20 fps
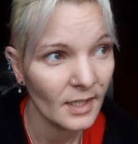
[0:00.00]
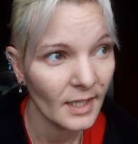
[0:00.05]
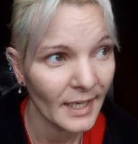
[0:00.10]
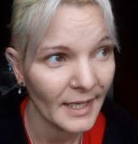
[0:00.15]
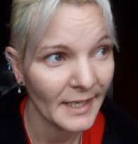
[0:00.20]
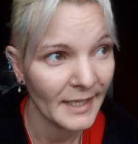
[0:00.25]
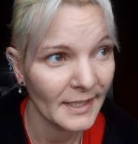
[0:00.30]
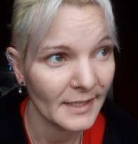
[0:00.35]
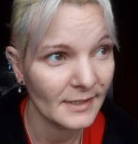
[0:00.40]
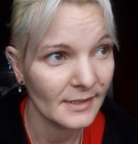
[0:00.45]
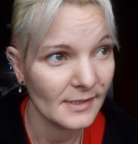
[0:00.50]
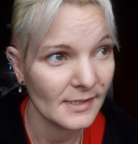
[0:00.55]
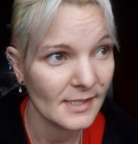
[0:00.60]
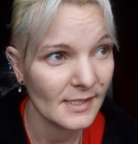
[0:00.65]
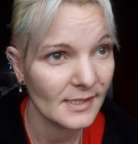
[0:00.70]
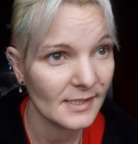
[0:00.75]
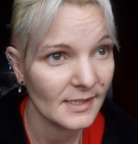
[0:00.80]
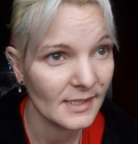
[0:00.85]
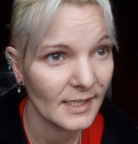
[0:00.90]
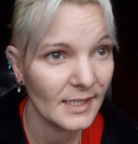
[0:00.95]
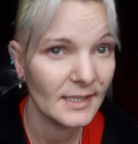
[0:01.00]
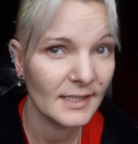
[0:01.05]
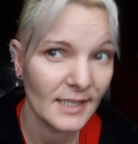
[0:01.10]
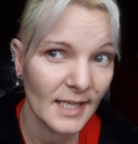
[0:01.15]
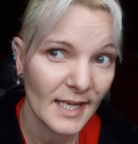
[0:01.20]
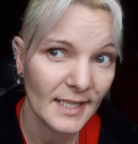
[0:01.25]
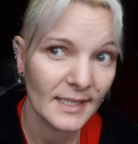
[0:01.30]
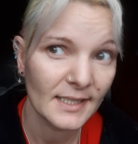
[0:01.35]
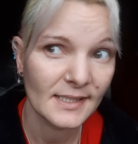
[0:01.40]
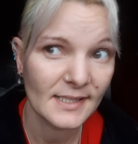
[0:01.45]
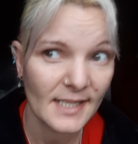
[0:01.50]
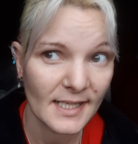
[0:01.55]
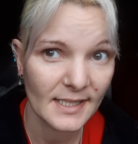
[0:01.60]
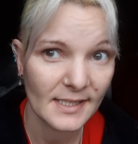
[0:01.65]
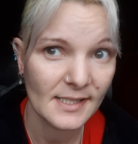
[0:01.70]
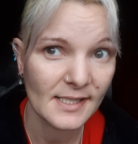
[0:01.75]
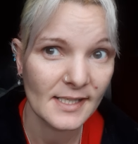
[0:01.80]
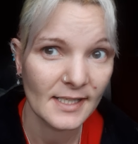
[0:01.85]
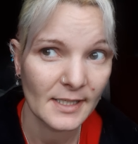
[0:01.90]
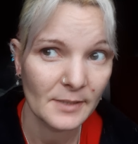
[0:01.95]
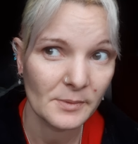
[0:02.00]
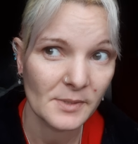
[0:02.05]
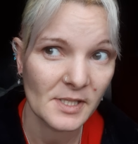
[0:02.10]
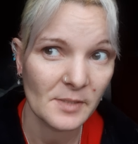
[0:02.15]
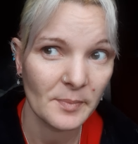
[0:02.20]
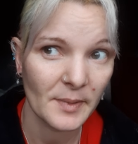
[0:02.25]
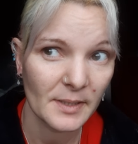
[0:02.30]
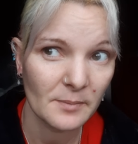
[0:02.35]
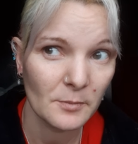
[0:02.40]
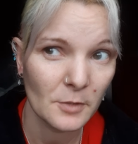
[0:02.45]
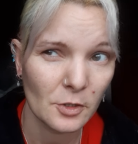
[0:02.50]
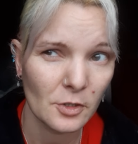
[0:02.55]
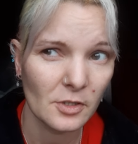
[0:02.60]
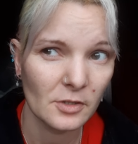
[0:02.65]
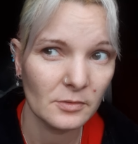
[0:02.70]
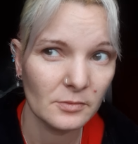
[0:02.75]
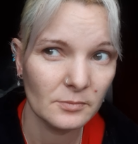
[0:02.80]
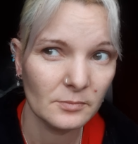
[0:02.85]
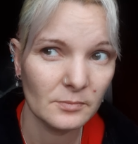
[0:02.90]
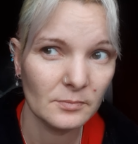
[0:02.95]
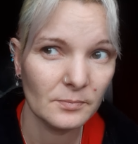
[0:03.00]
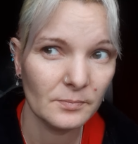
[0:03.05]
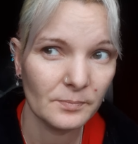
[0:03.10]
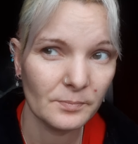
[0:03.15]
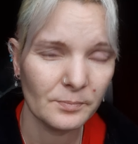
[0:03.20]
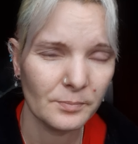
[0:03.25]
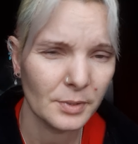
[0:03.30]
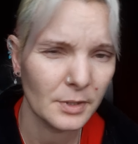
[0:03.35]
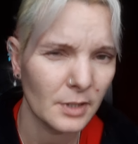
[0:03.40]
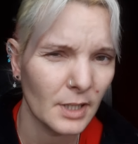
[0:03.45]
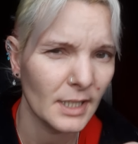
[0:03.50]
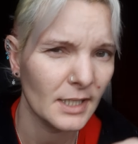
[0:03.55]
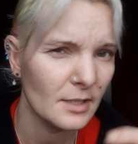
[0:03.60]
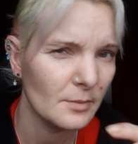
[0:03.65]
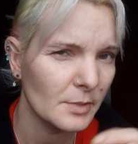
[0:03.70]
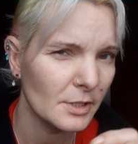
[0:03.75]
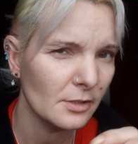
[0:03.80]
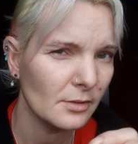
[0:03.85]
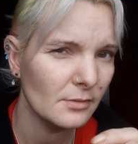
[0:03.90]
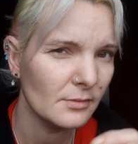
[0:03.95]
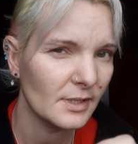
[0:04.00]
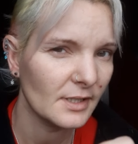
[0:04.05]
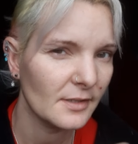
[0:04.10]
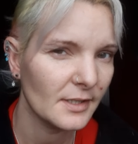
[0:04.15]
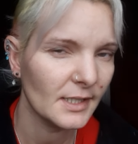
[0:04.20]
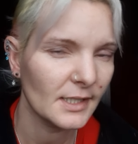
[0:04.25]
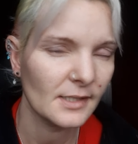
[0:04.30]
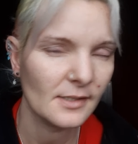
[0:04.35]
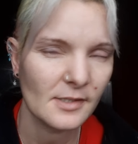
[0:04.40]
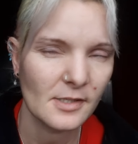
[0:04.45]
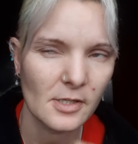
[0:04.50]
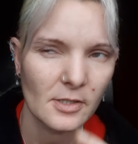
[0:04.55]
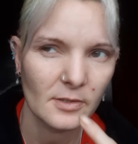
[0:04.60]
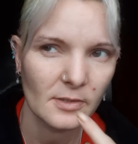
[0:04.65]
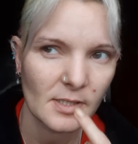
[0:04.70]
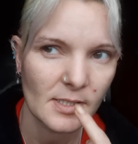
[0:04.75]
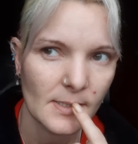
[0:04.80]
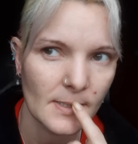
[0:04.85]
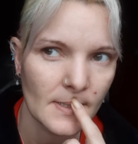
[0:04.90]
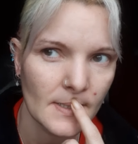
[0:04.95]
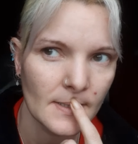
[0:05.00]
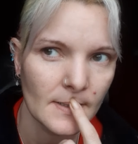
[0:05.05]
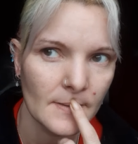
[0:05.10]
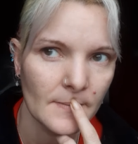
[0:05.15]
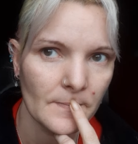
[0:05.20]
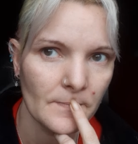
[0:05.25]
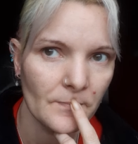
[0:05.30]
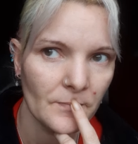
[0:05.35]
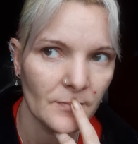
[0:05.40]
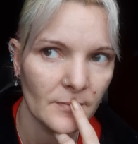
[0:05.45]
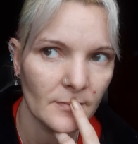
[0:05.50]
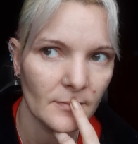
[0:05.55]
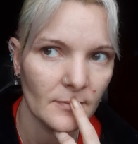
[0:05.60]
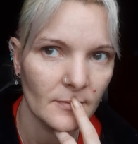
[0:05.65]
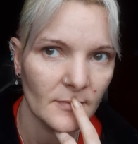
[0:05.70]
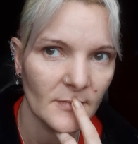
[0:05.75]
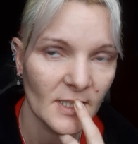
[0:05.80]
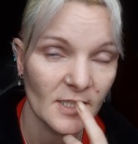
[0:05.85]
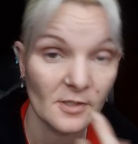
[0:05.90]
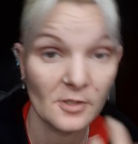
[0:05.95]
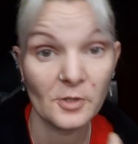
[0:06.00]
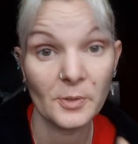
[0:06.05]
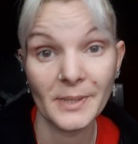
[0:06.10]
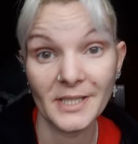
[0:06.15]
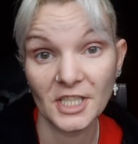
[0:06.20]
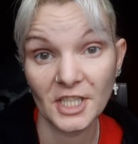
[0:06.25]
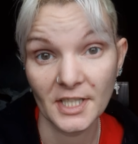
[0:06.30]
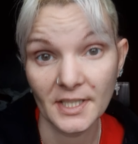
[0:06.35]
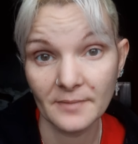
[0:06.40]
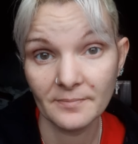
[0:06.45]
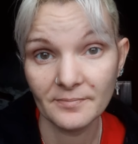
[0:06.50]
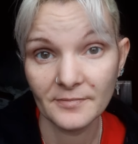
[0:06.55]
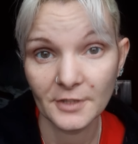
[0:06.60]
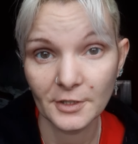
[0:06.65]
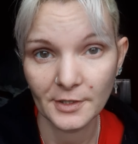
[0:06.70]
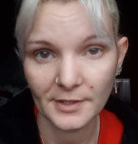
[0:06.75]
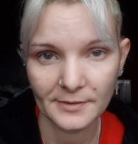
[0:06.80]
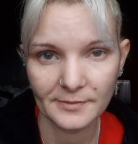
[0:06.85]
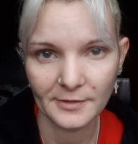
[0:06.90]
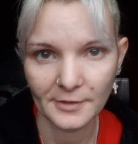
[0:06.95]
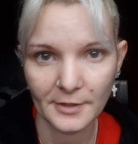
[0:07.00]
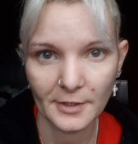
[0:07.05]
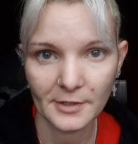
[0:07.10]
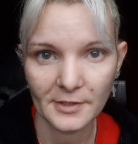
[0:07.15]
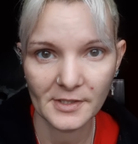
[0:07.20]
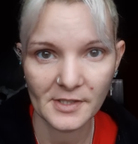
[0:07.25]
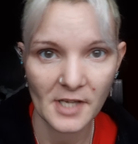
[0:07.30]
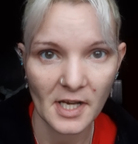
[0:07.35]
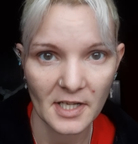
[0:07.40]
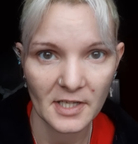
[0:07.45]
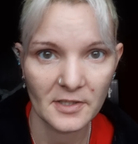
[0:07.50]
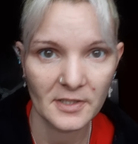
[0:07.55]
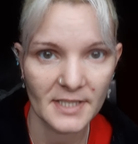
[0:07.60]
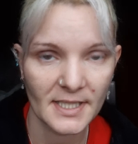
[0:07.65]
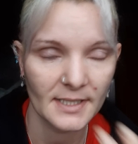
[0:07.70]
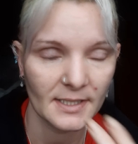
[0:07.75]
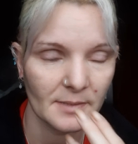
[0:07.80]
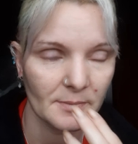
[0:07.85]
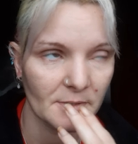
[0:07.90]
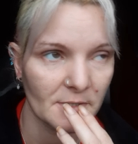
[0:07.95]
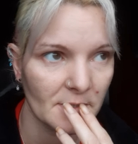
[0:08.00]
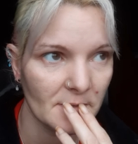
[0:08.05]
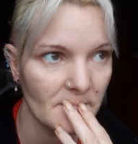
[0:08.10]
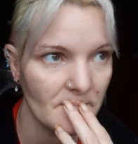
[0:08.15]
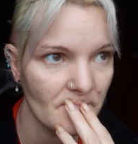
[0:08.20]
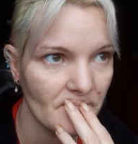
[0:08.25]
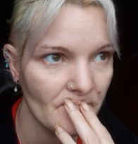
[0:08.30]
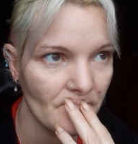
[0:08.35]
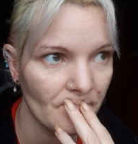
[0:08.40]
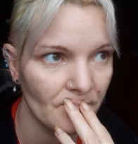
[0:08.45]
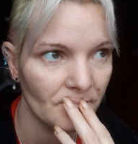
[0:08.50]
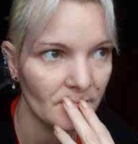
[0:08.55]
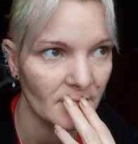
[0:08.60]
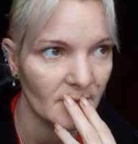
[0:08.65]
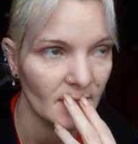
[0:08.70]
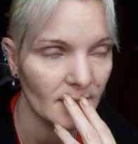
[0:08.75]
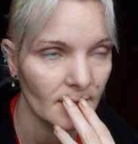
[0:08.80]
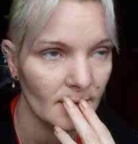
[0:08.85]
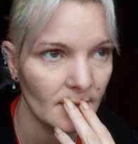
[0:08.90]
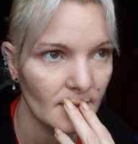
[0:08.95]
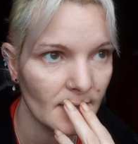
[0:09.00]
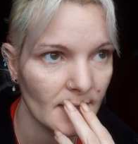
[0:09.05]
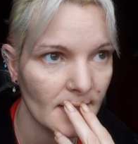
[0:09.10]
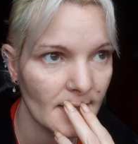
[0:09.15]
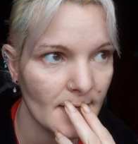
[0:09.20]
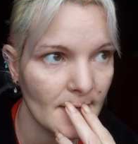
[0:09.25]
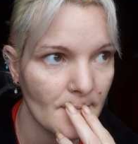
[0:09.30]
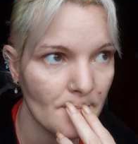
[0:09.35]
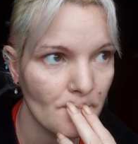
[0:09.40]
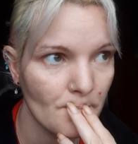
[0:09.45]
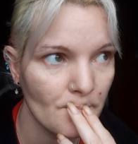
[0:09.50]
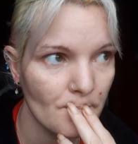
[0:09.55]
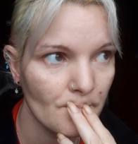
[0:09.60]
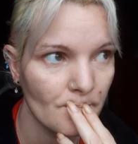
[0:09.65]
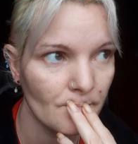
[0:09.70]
And yeah, it did. It was a bit more pliable, I think it's called. Squidgy. Not as hard anymore. And